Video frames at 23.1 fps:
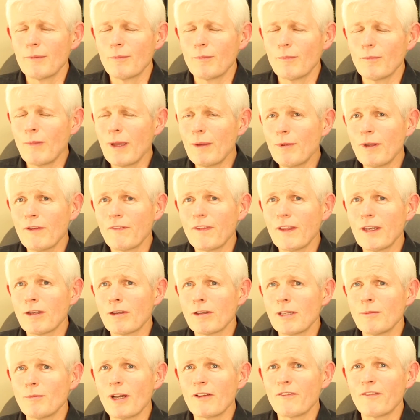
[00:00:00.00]
Maybe if they'd
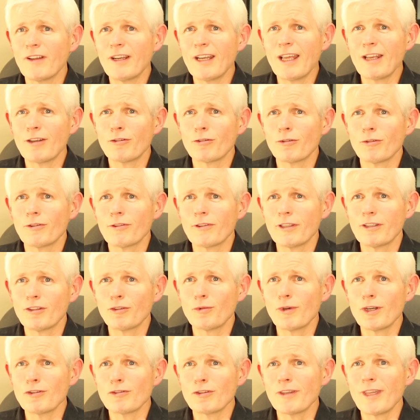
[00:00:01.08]
seen my financial
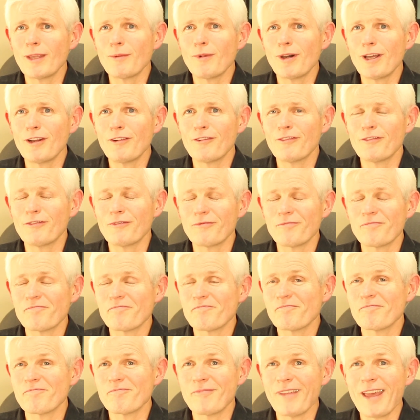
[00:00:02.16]
situation, they might have
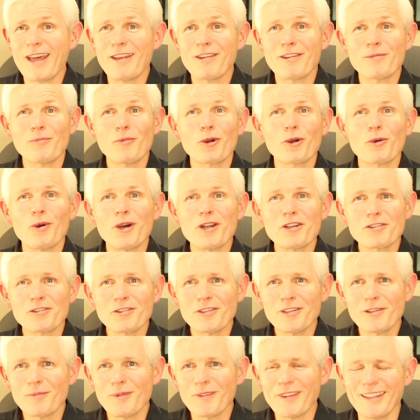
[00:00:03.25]
had some more
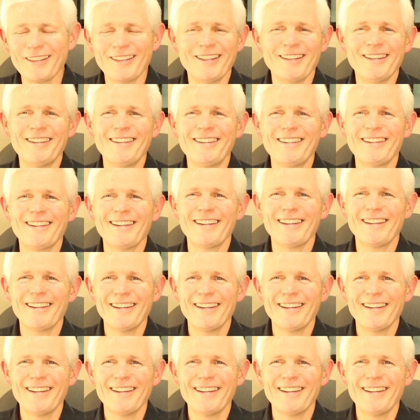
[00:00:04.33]
questions, but they didn't.